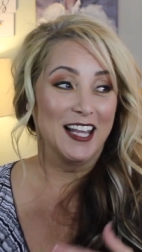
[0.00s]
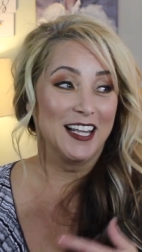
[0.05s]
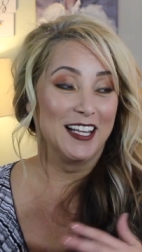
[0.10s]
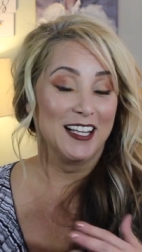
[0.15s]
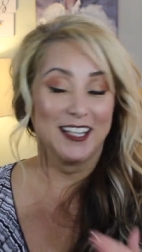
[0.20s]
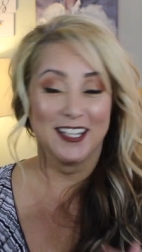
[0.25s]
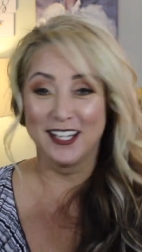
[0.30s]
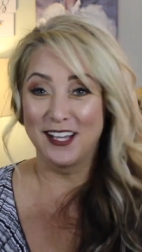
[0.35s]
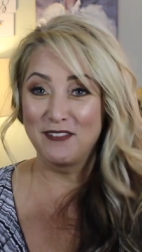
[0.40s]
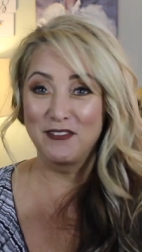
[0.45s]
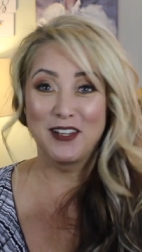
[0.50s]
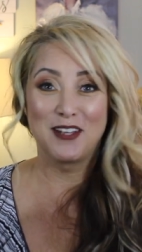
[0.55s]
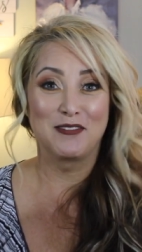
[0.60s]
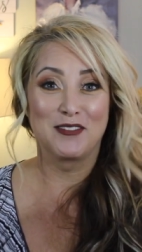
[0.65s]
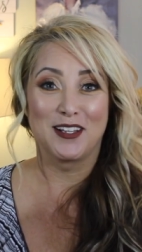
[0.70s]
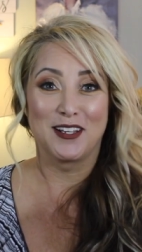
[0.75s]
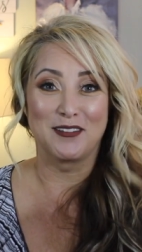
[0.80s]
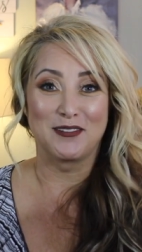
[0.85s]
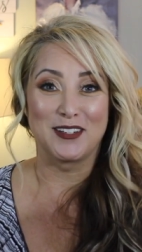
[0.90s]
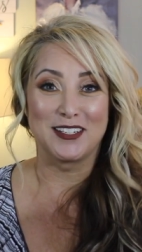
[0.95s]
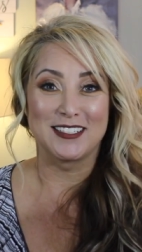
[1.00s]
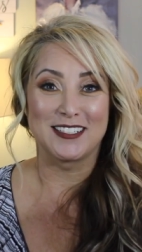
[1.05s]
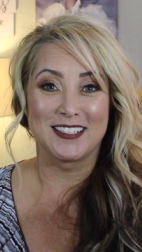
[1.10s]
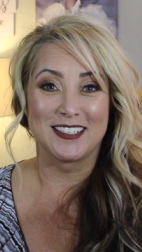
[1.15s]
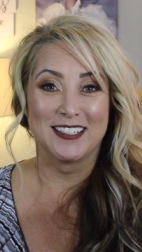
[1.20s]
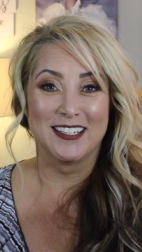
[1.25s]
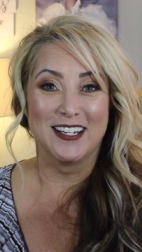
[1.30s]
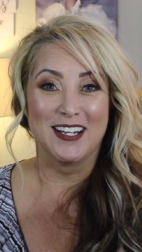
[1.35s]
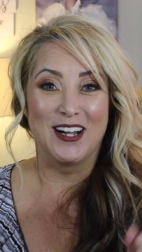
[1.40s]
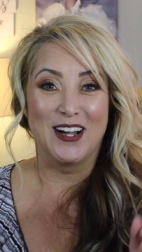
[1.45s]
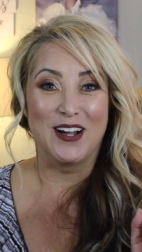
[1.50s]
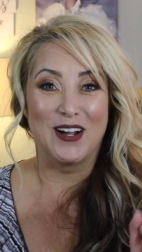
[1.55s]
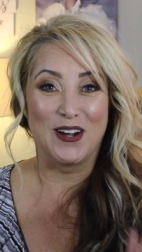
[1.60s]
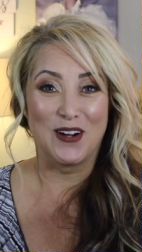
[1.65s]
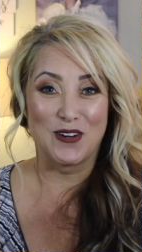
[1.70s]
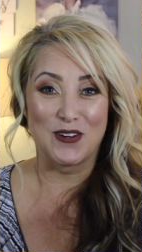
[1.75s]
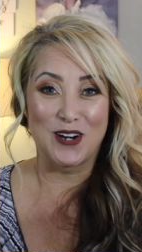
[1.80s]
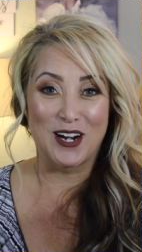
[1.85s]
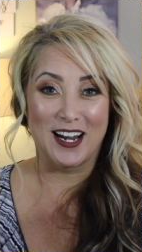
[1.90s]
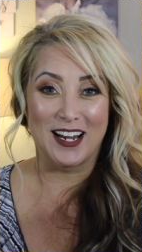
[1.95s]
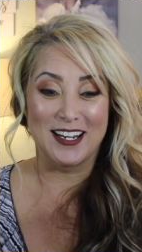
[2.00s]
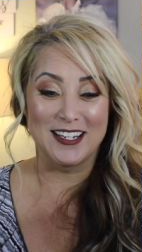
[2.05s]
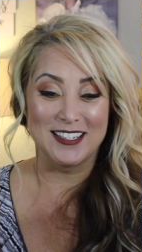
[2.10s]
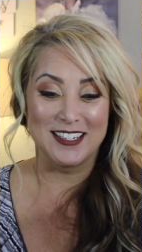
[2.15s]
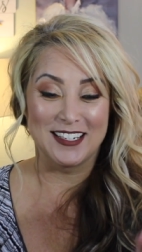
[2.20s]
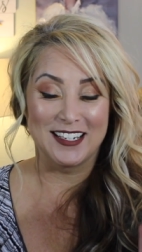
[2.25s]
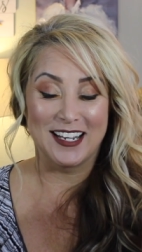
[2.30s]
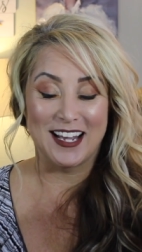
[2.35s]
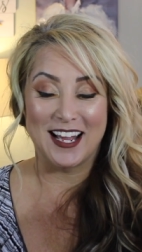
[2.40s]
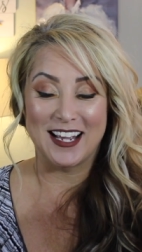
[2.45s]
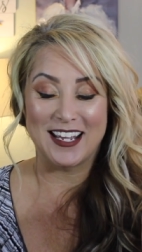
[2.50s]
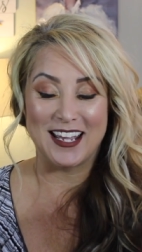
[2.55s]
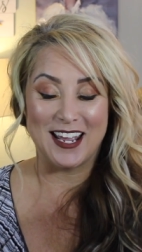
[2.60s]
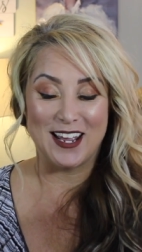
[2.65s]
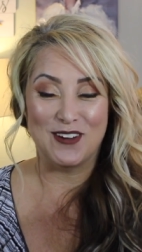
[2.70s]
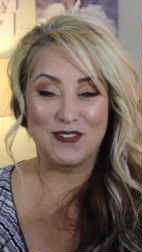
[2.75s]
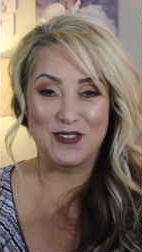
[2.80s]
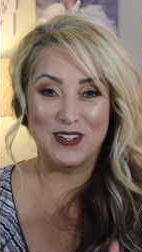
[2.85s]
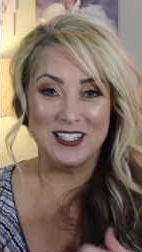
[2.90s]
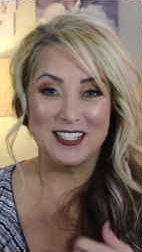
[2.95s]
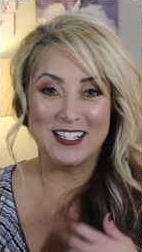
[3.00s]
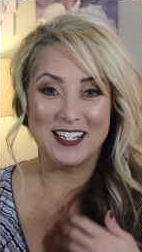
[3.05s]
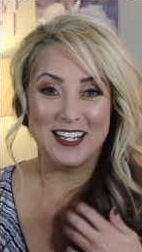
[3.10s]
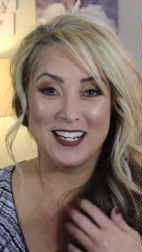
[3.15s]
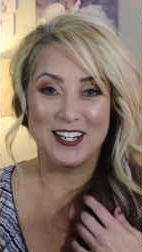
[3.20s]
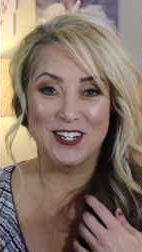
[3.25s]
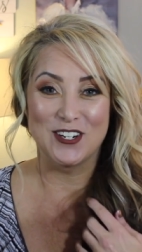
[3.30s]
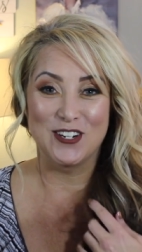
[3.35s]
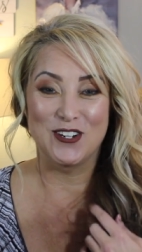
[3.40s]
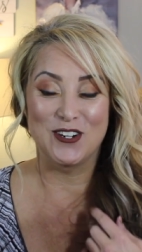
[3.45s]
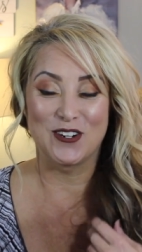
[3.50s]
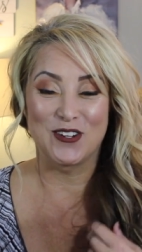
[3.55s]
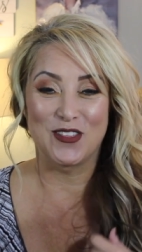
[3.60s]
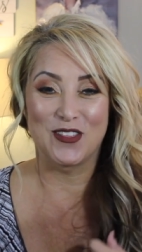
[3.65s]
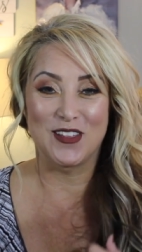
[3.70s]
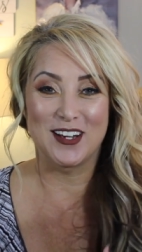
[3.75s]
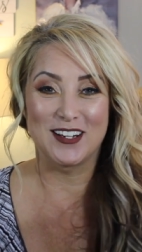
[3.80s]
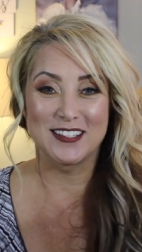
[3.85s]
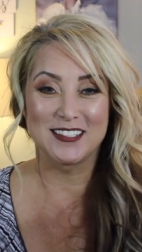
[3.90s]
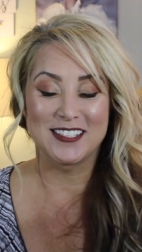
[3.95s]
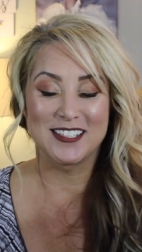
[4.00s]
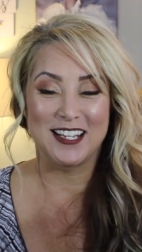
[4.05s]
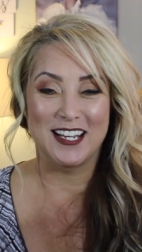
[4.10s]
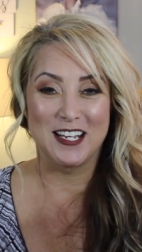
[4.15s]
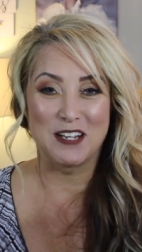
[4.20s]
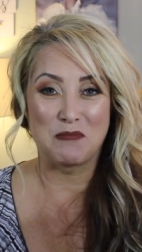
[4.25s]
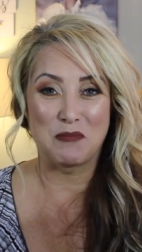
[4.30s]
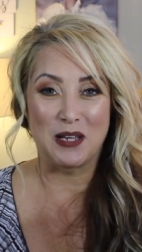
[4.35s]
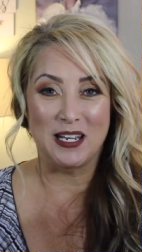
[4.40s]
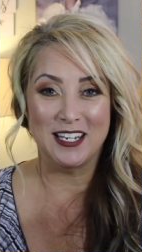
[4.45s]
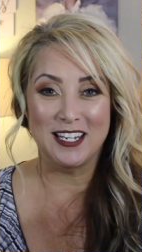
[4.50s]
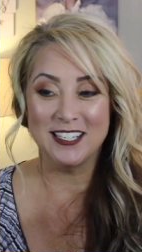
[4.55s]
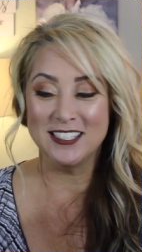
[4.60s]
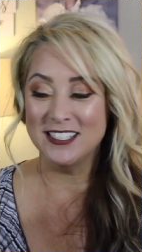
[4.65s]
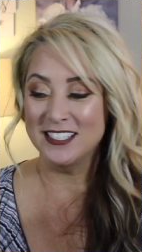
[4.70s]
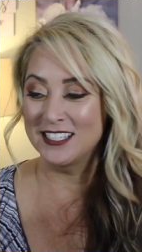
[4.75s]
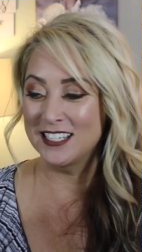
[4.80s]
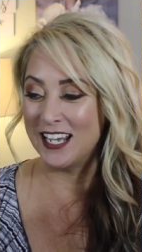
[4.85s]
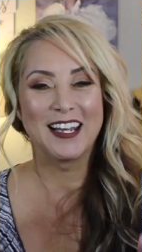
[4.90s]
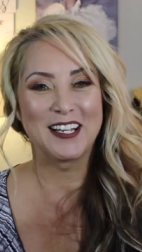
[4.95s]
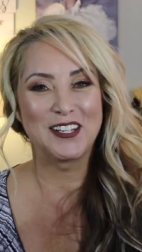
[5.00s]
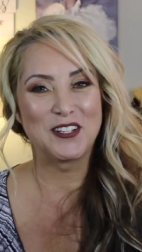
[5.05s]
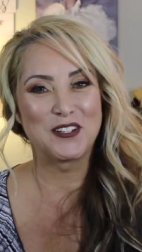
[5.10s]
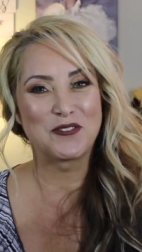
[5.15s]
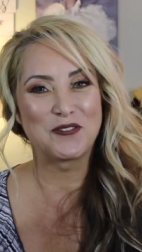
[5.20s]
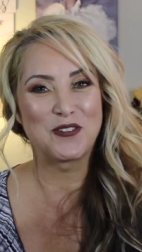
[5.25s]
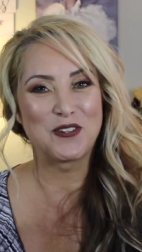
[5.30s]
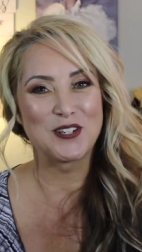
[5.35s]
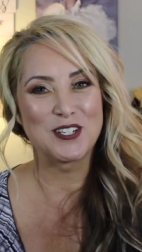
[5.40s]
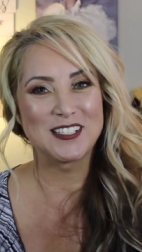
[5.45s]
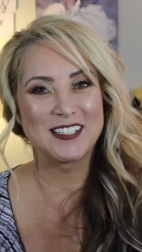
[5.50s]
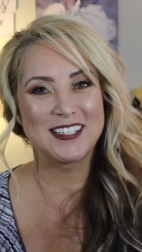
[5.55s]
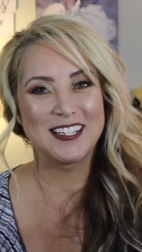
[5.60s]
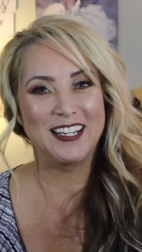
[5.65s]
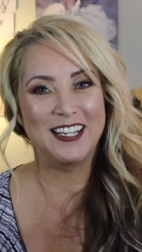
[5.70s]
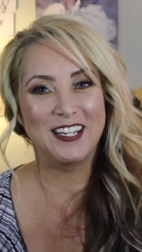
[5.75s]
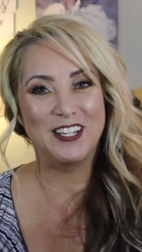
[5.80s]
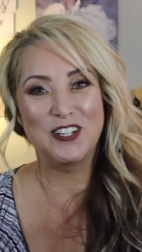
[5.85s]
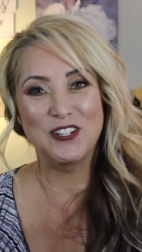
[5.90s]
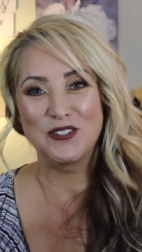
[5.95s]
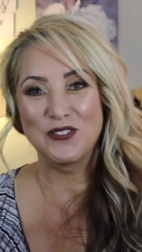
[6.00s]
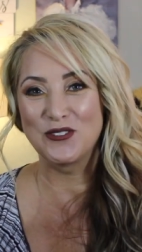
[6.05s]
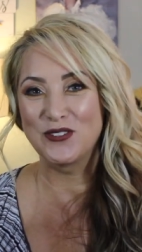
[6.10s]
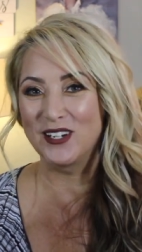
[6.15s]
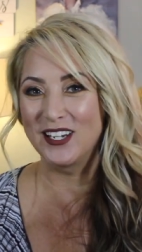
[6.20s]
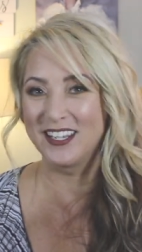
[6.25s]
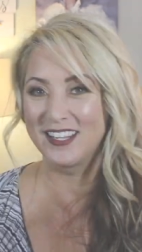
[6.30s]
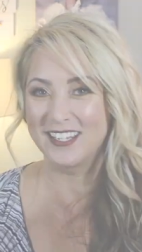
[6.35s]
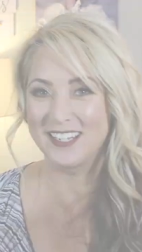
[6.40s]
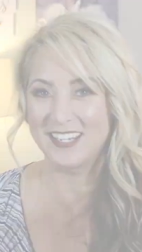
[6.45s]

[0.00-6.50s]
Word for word: Love, love, love it. All right, I can't wait to hear your thoughts and opinions, and I look forward to seeing you in